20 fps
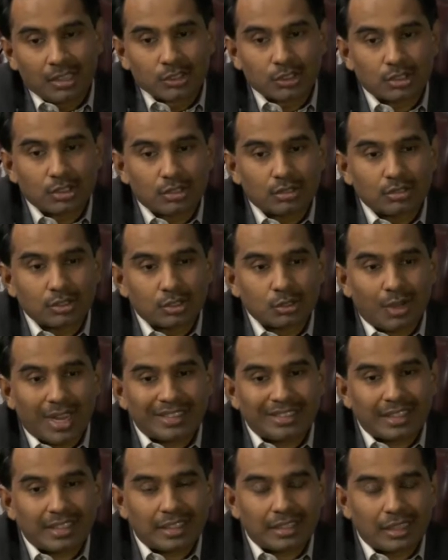So
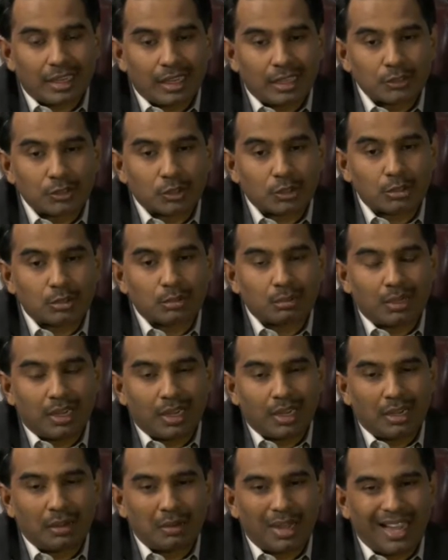I think
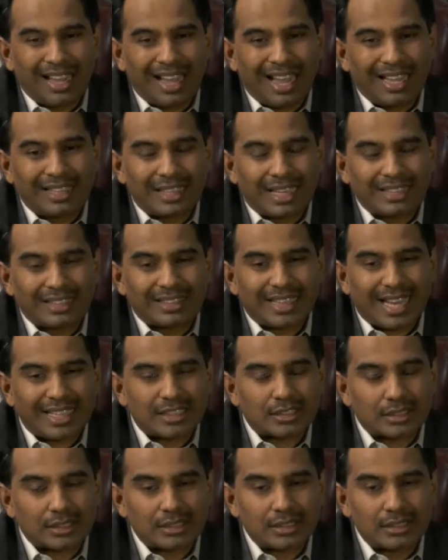
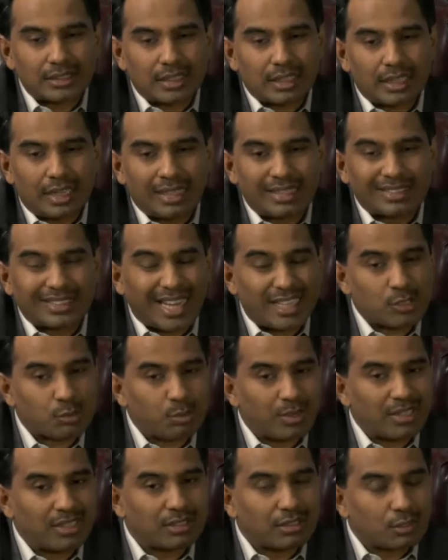and
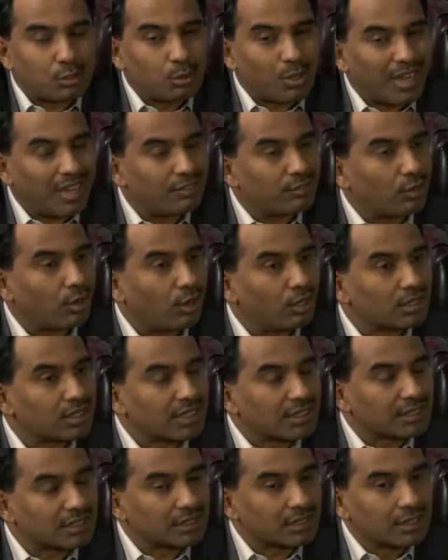that's when you have all
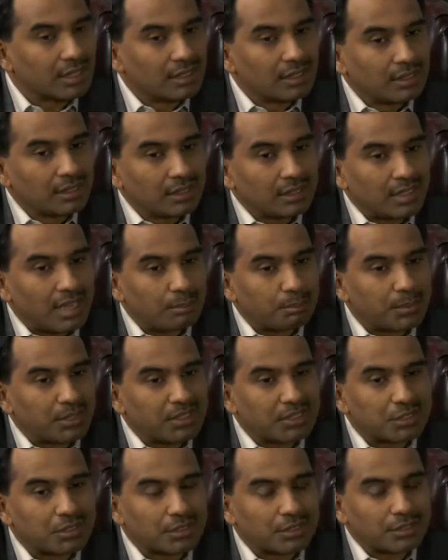these
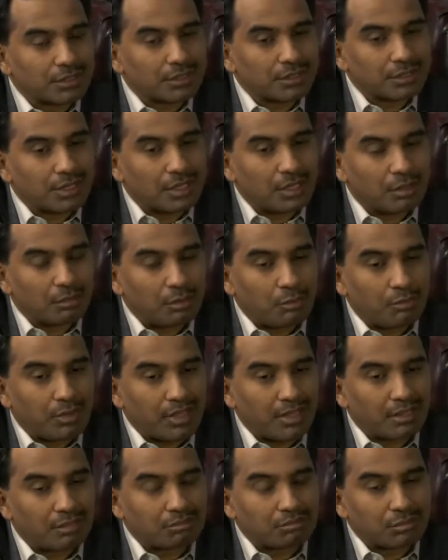companies
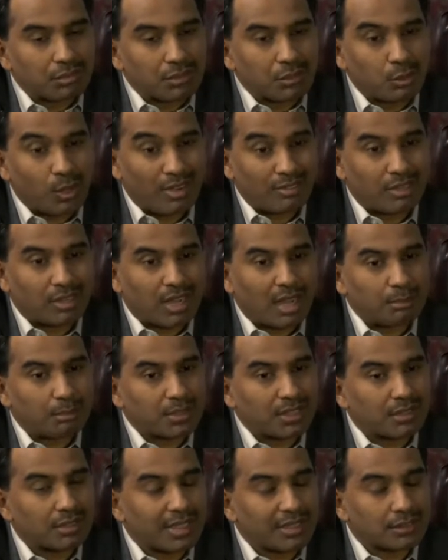wherein you have a
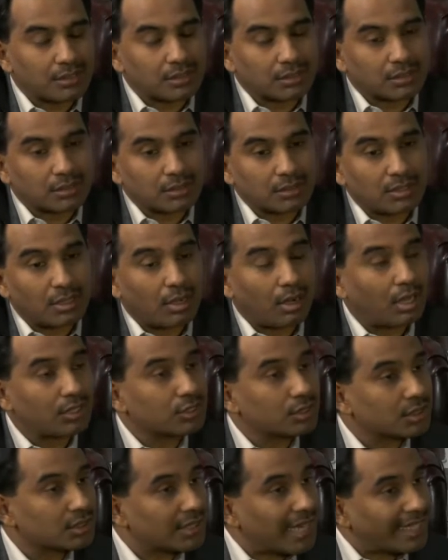company that is the
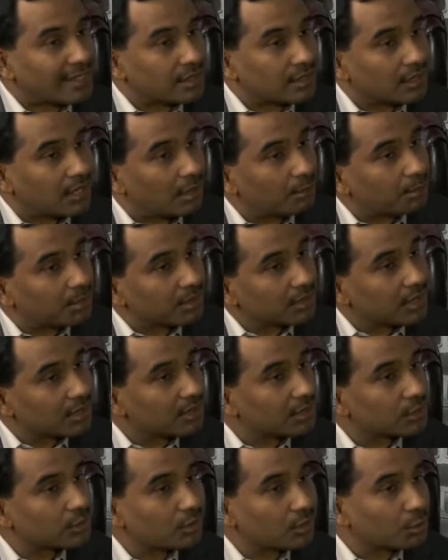largest taxi company
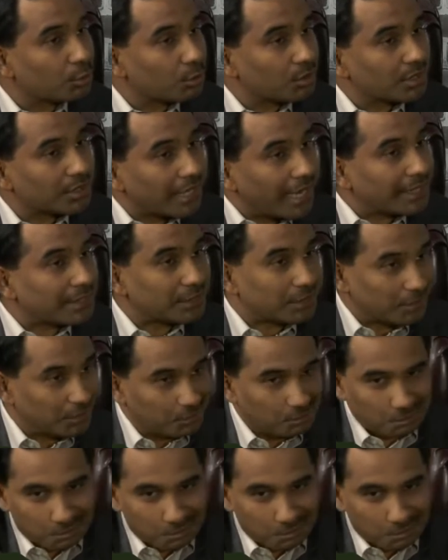that does not own a taxi.